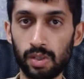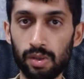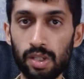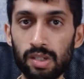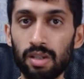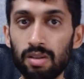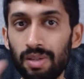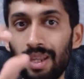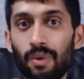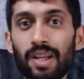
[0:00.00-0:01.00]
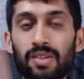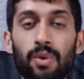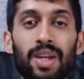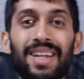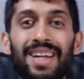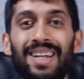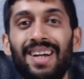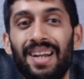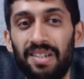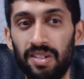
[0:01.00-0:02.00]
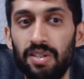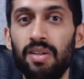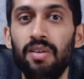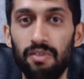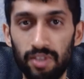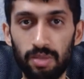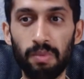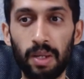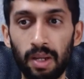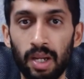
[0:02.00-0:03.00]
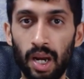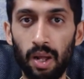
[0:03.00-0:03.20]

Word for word: So these are the three ways you can get connected with me.